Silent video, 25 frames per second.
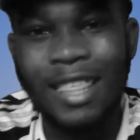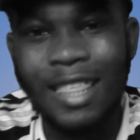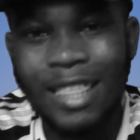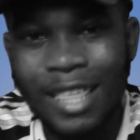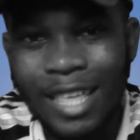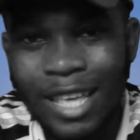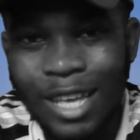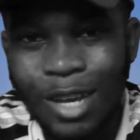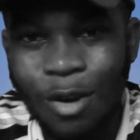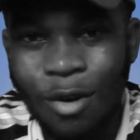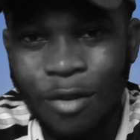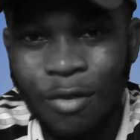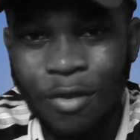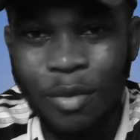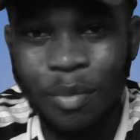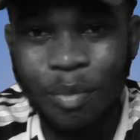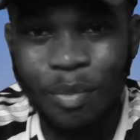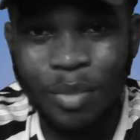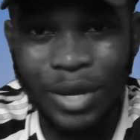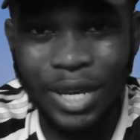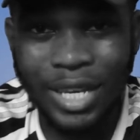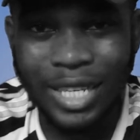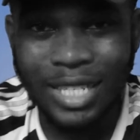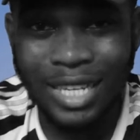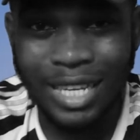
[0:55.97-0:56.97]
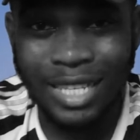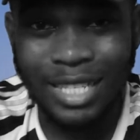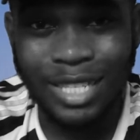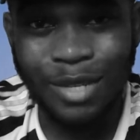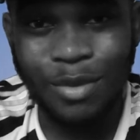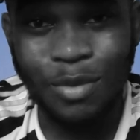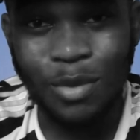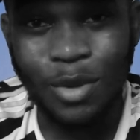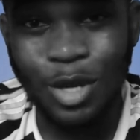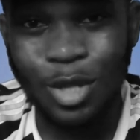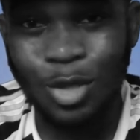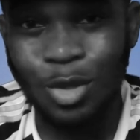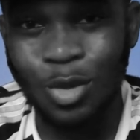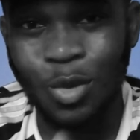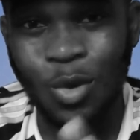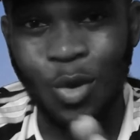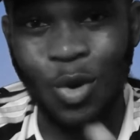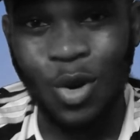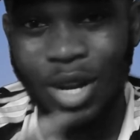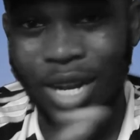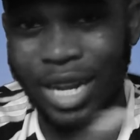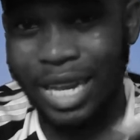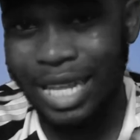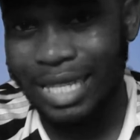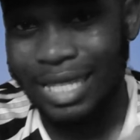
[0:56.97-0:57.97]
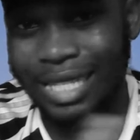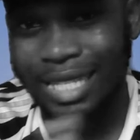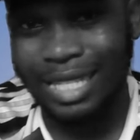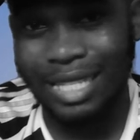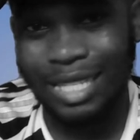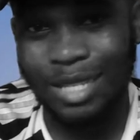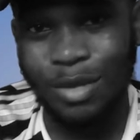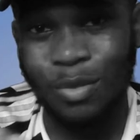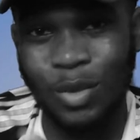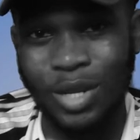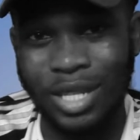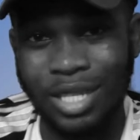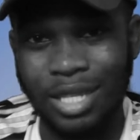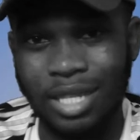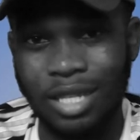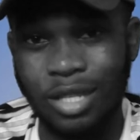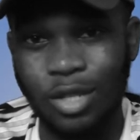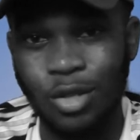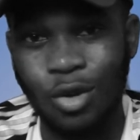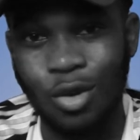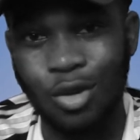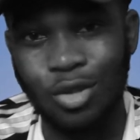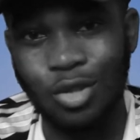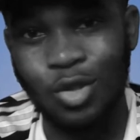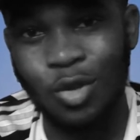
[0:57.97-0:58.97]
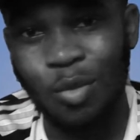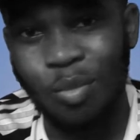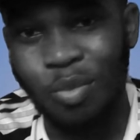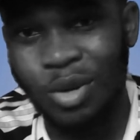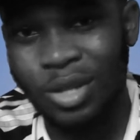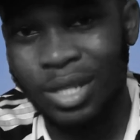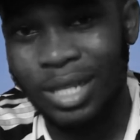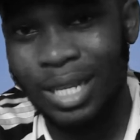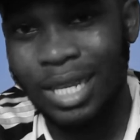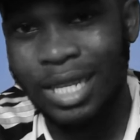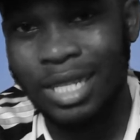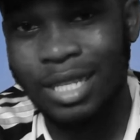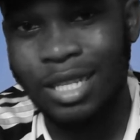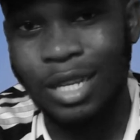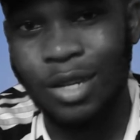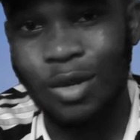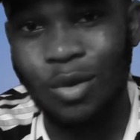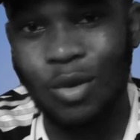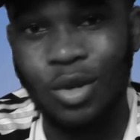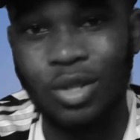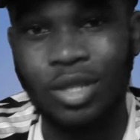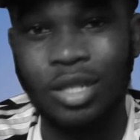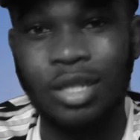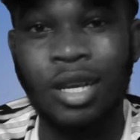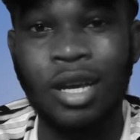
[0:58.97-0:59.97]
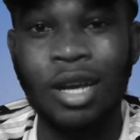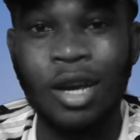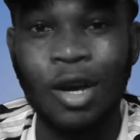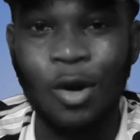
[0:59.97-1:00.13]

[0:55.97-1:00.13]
Think of a page as a way to connect with your supporters and what